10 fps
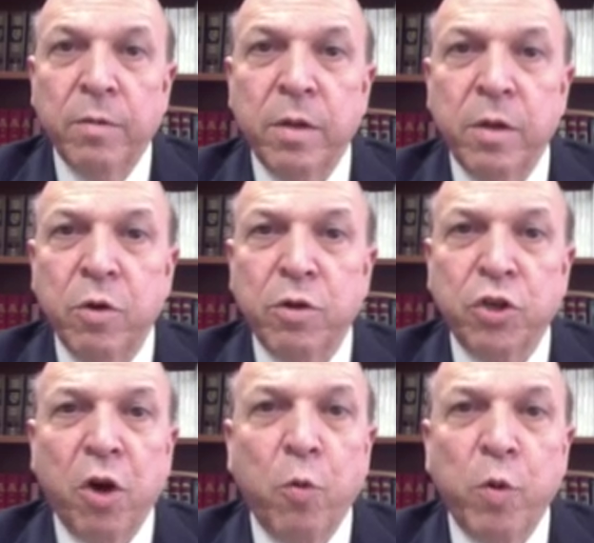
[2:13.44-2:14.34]
You
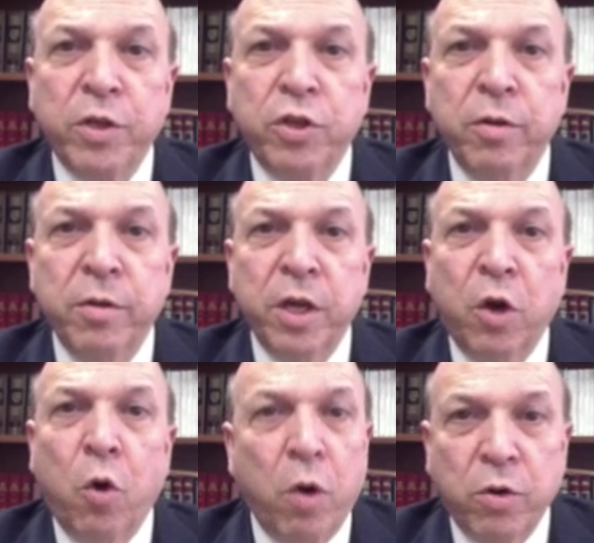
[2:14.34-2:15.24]
start with the
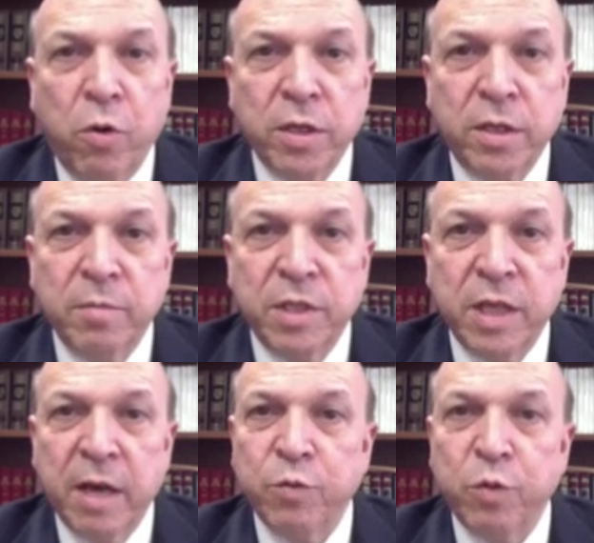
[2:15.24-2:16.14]
court costs
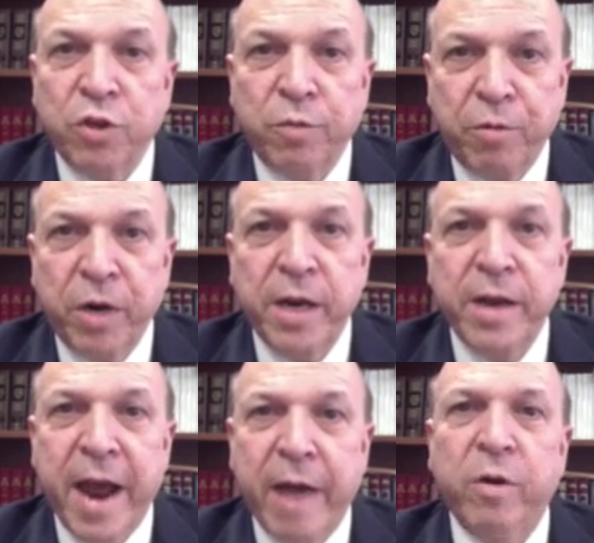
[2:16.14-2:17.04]
themselves, which are pretty
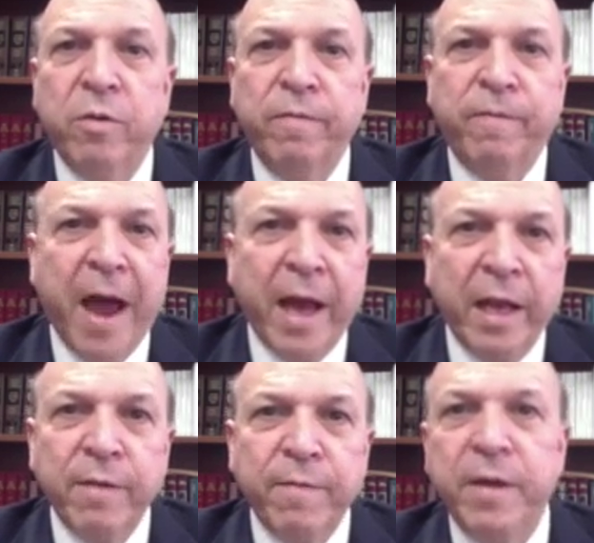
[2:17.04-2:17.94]
narrow:
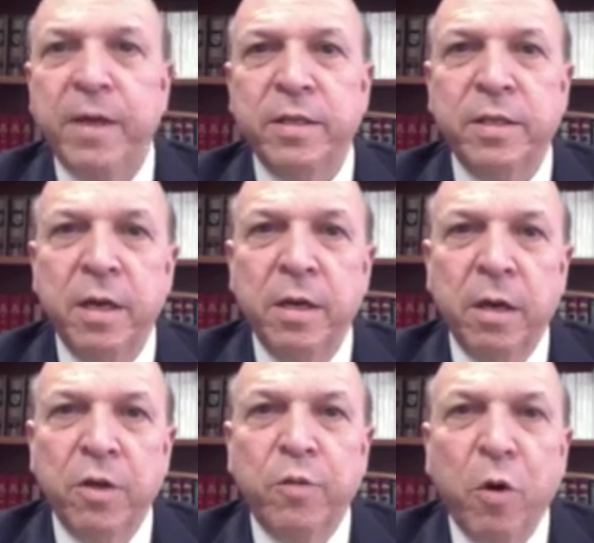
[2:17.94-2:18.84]
filing fees,
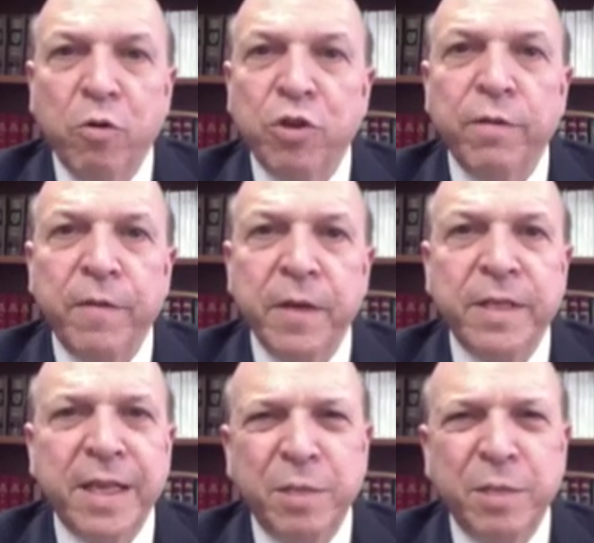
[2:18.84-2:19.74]
other motion
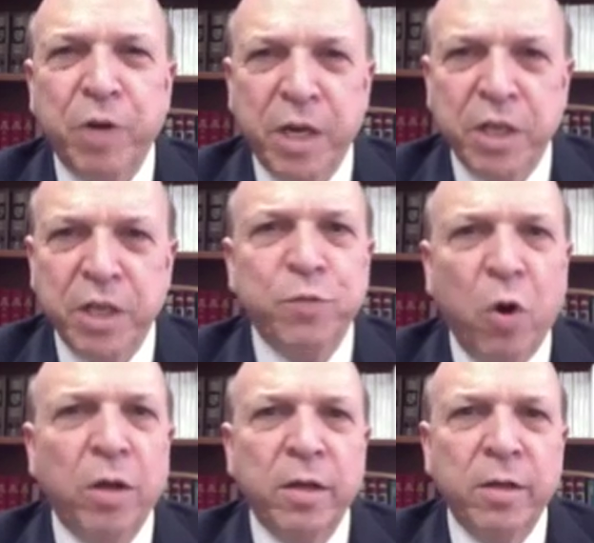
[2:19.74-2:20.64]
fees. That's pretty
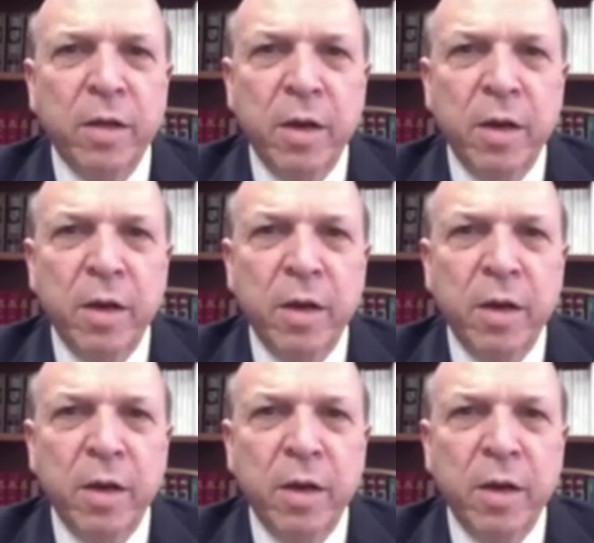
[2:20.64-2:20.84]
small.